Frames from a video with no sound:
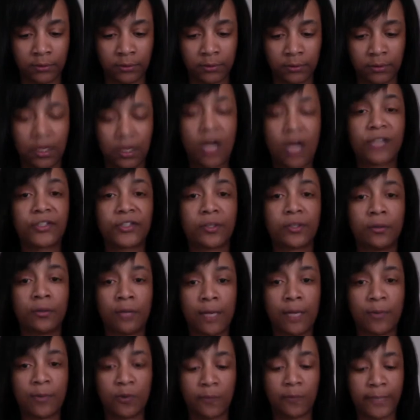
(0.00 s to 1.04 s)
Also, I'm
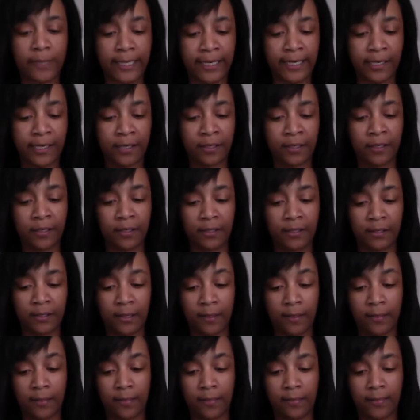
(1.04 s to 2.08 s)
aware
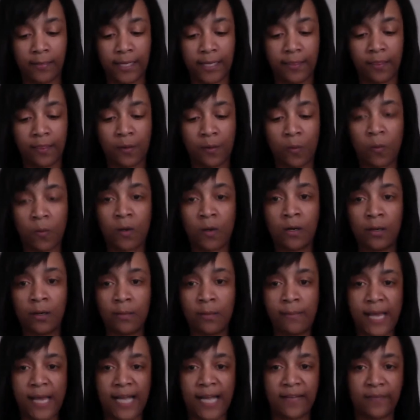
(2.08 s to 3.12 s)
that the wall in
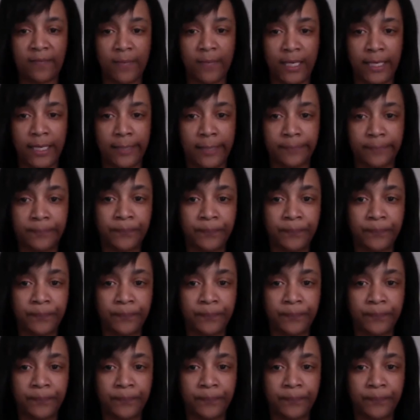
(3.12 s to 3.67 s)
back of me